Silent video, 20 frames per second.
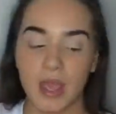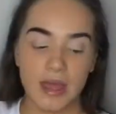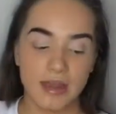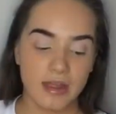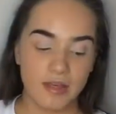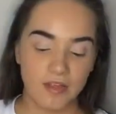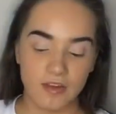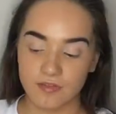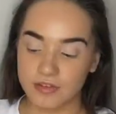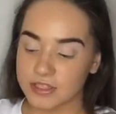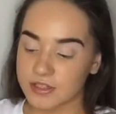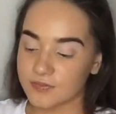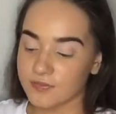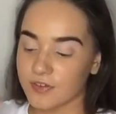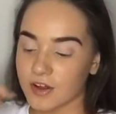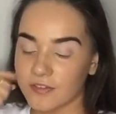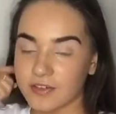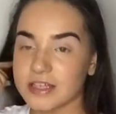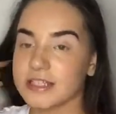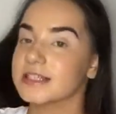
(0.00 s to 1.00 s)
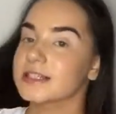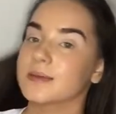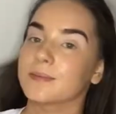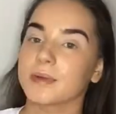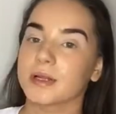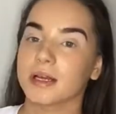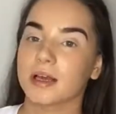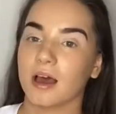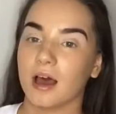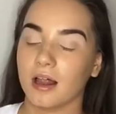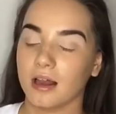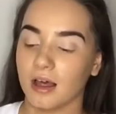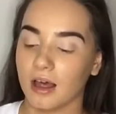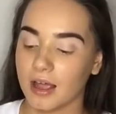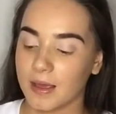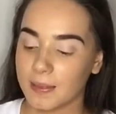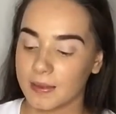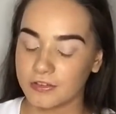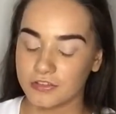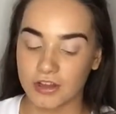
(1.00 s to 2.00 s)
Now there is a very similar colour
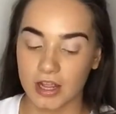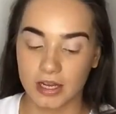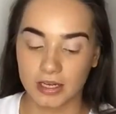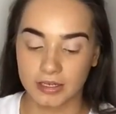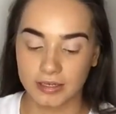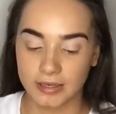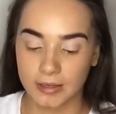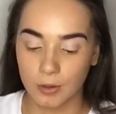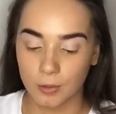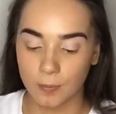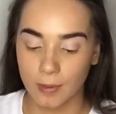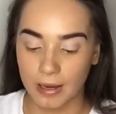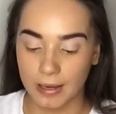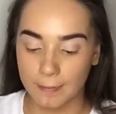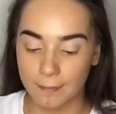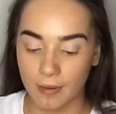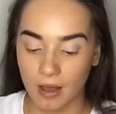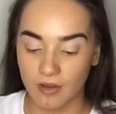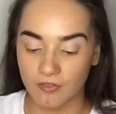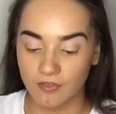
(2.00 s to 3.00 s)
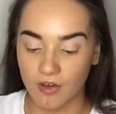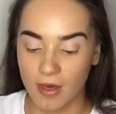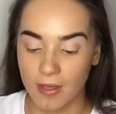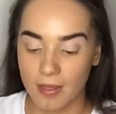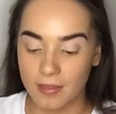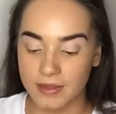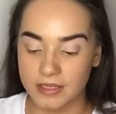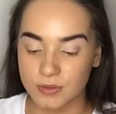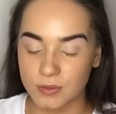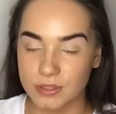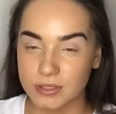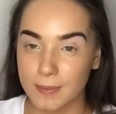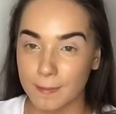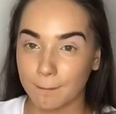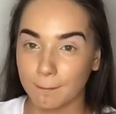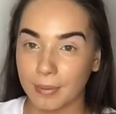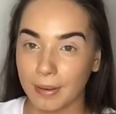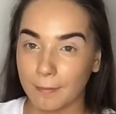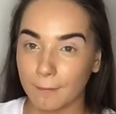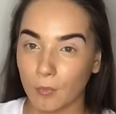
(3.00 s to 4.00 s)
in the Jaclyn Hill palette, but I find that this one's a
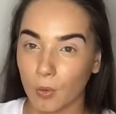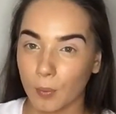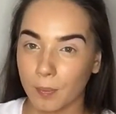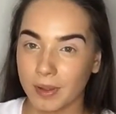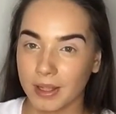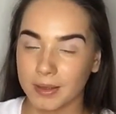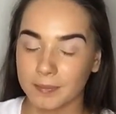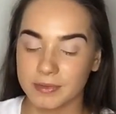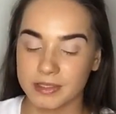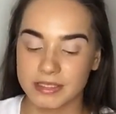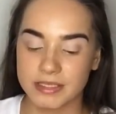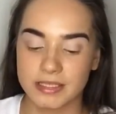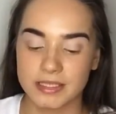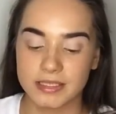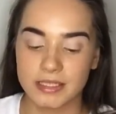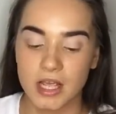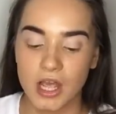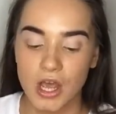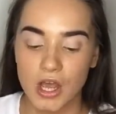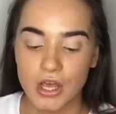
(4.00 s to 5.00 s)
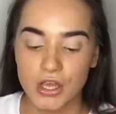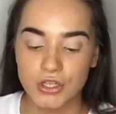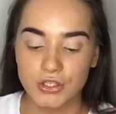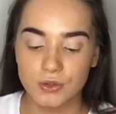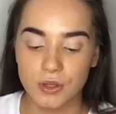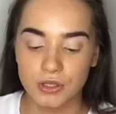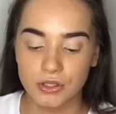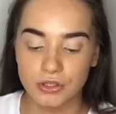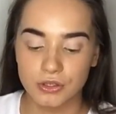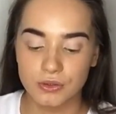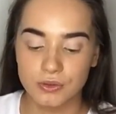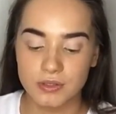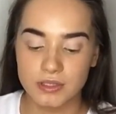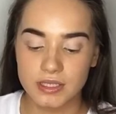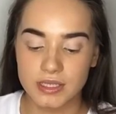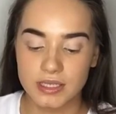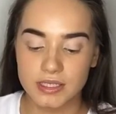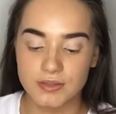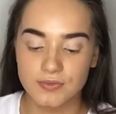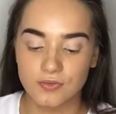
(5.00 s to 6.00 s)
bit more pigmented. So I use
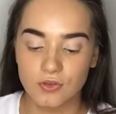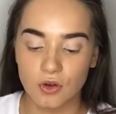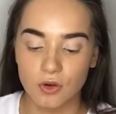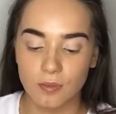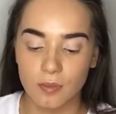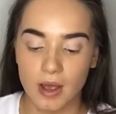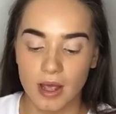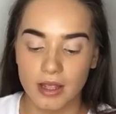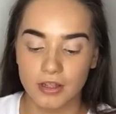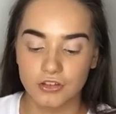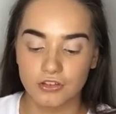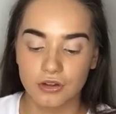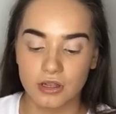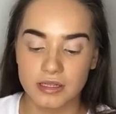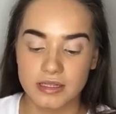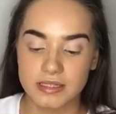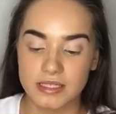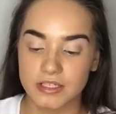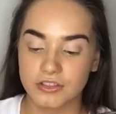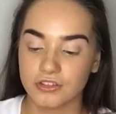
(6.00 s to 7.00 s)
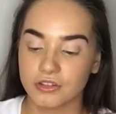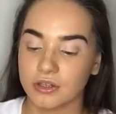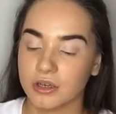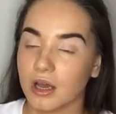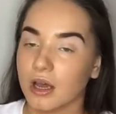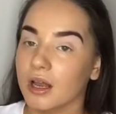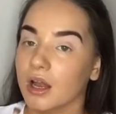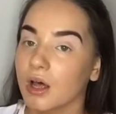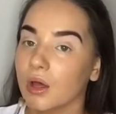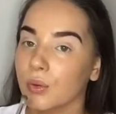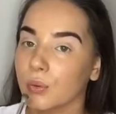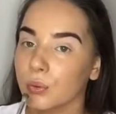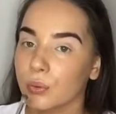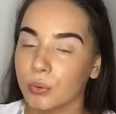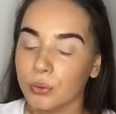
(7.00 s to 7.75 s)
this for my transition colour.